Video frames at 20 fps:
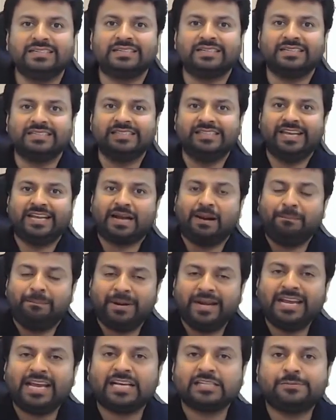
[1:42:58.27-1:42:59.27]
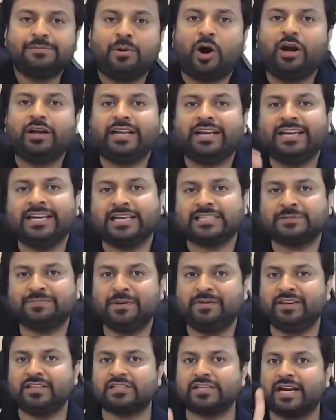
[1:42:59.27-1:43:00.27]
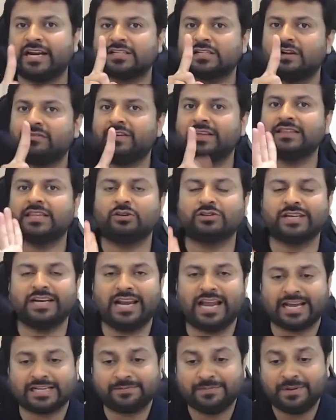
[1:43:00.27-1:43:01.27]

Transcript: the company has bought in SPV shares of 1000 lakhs. Be